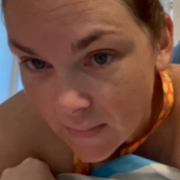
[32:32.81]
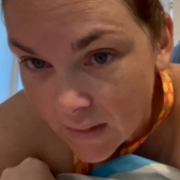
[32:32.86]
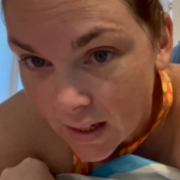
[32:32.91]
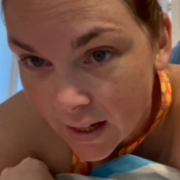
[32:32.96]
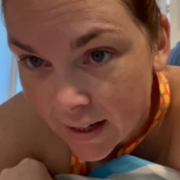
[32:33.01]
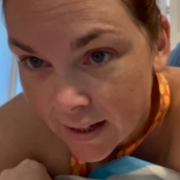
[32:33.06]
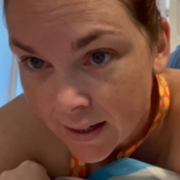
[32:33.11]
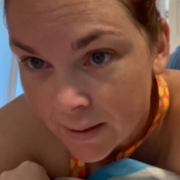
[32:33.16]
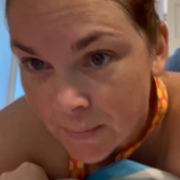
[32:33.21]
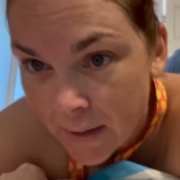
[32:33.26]

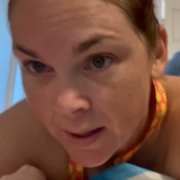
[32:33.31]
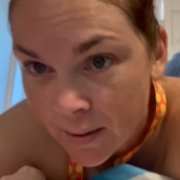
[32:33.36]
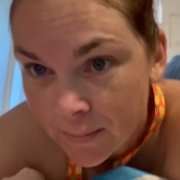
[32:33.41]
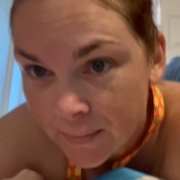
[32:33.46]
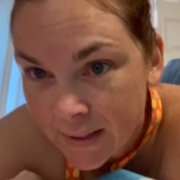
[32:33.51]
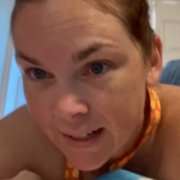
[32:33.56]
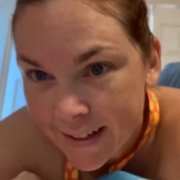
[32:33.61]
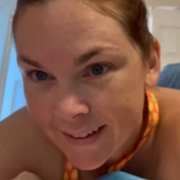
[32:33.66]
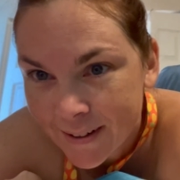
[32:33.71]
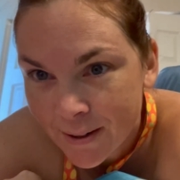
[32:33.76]
Um, I'm
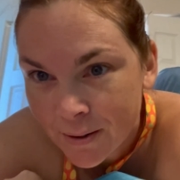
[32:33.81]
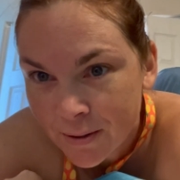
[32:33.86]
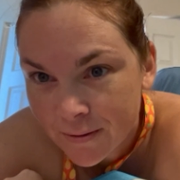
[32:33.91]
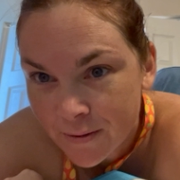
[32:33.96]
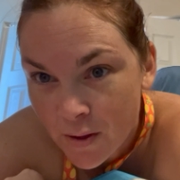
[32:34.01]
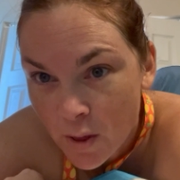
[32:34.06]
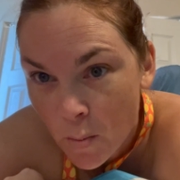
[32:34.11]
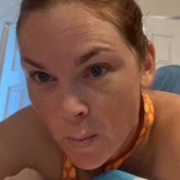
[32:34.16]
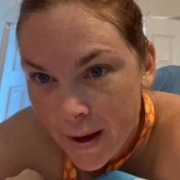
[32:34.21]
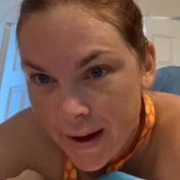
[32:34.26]
over
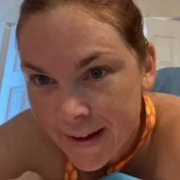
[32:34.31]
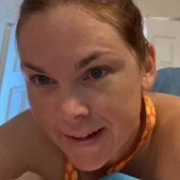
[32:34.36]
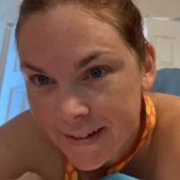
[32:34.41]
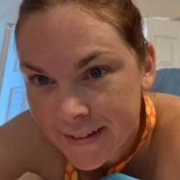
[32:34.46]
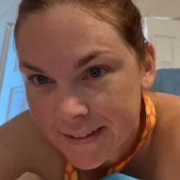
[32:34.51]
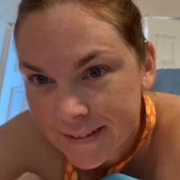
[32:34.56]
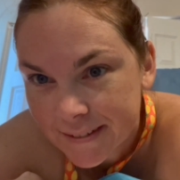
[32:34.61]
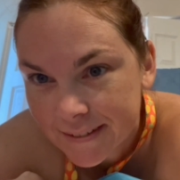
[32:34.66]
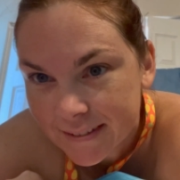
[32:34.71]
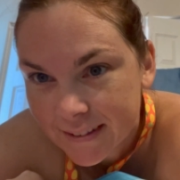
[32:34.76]
the bed,
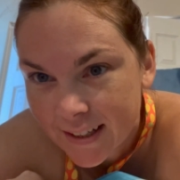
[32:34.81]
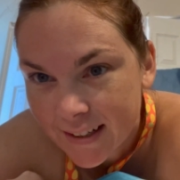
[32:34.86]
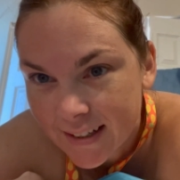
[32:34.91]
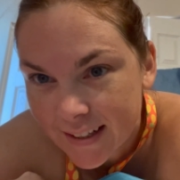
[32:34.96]
kind of